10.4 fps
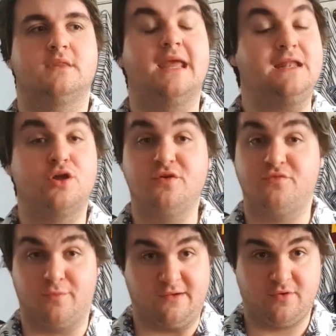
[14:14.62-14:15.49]
it's good
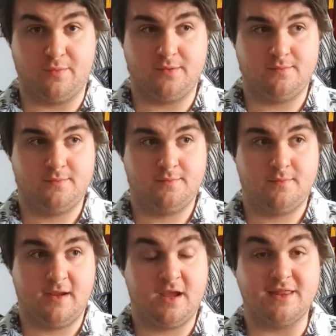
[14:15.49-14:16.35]
for everyone,
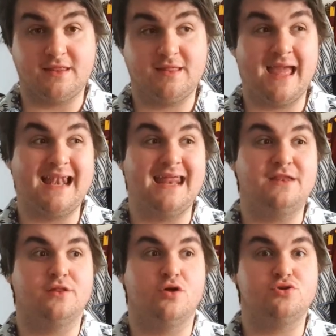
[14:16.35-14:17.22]
because it then
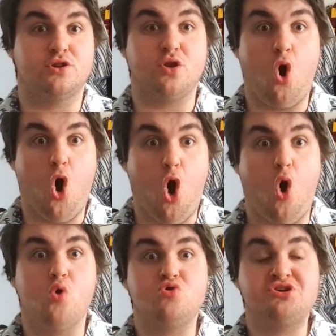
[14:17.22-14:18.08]
leads to those just
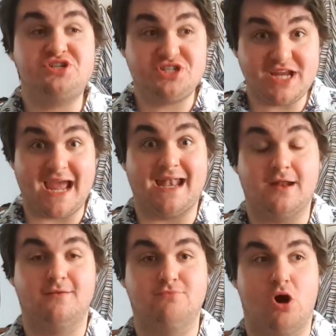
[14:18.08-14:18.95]
oh shit
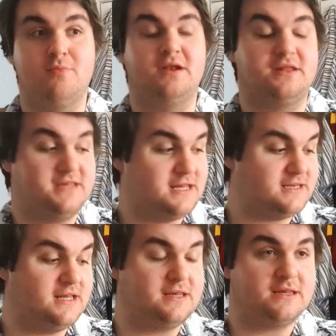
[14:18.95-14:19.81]
moments. This
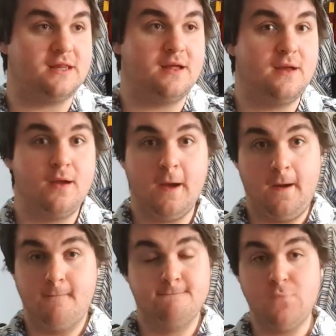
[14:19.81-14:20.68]
is
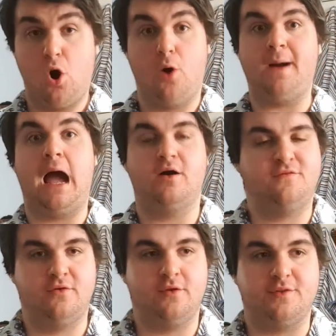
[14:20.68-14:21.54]
more
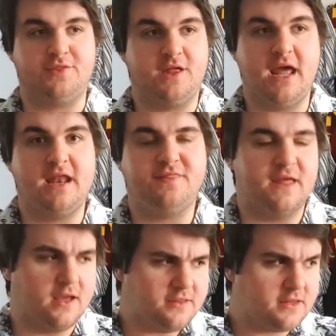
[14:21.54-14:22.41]
powerful than
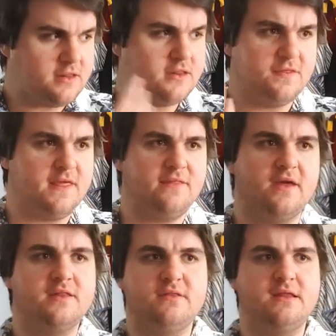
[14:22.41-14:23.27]
anything, because this is a thing
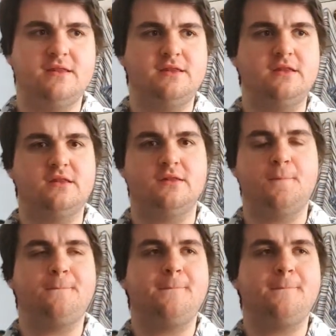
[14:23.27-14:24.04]
like this is